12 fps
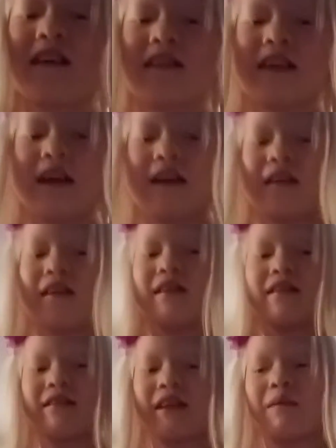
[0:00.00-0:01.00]
Lee,
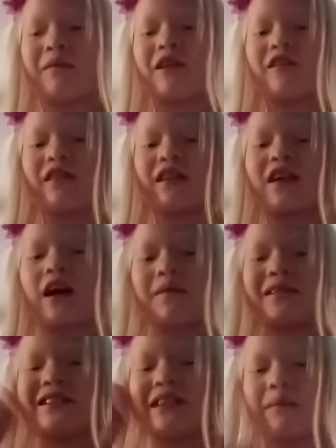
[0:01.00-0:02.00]
let me know in the
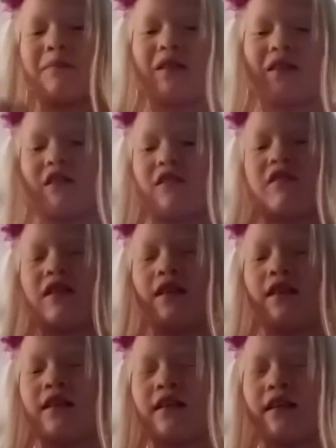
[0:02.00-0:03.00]
comments down below
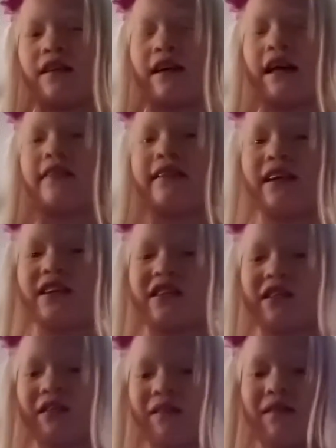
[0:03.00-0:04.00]
at least
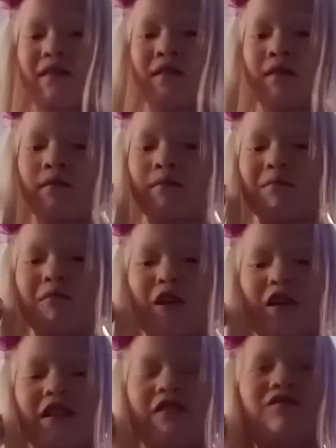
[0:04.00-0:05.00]

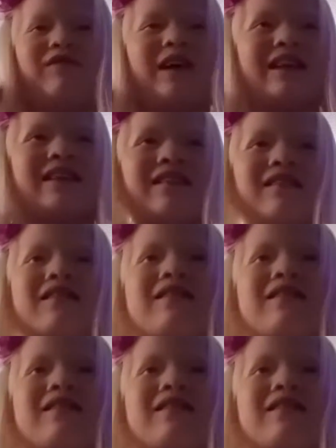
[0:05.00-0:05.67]
more than one